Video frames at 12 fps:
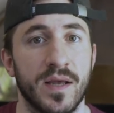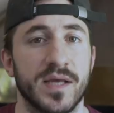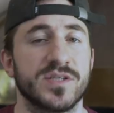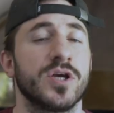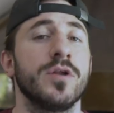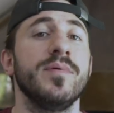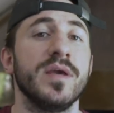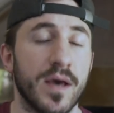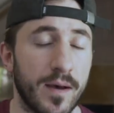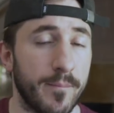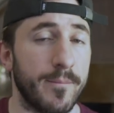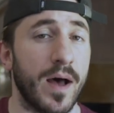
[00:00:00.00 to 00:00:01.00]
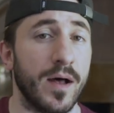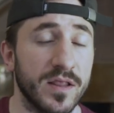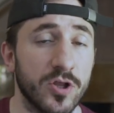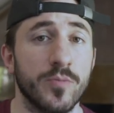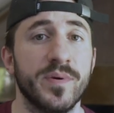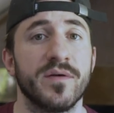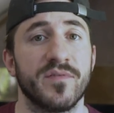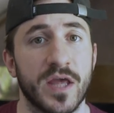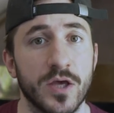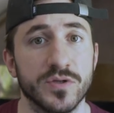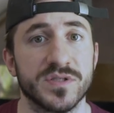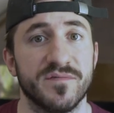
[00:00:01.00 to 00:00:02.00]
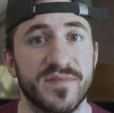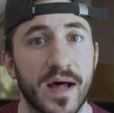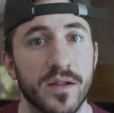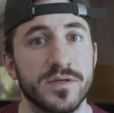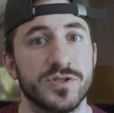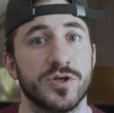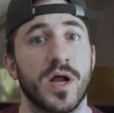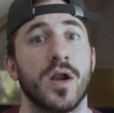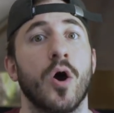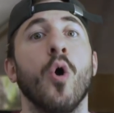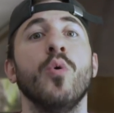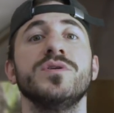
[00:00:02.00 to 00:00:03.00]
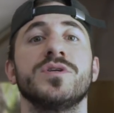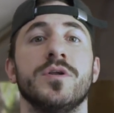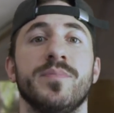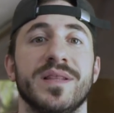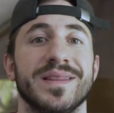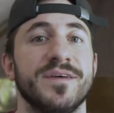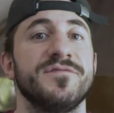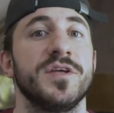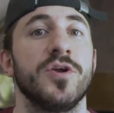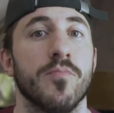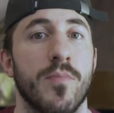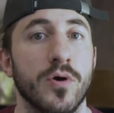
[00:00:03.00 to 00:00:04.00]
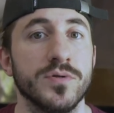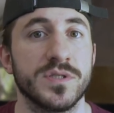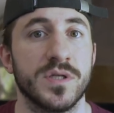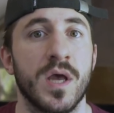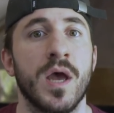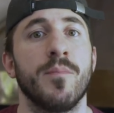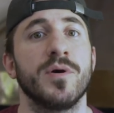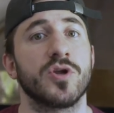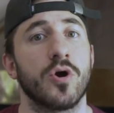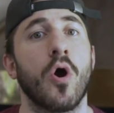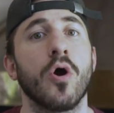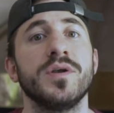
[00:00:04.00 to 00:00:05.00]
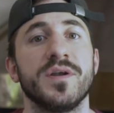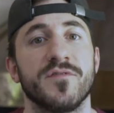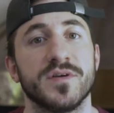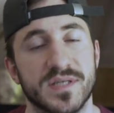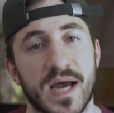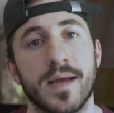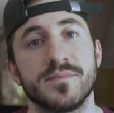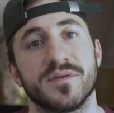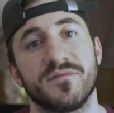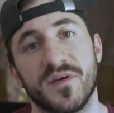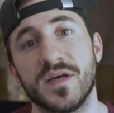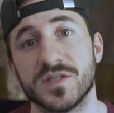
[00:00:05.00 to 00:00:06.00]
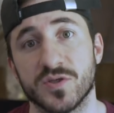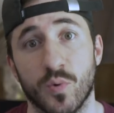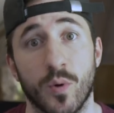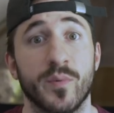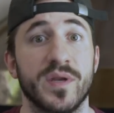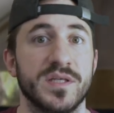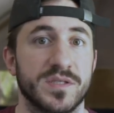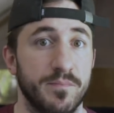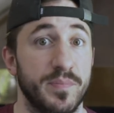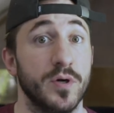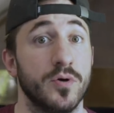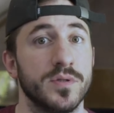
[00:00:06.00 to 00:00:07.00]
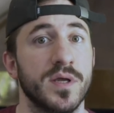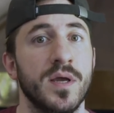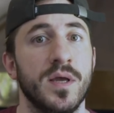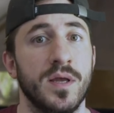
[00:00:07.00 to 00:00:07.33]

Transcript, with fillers: It's gonna be a, a, little bit of hills and valleys. You're not always gonna be lifting your most, but there are different times and phases where we need to build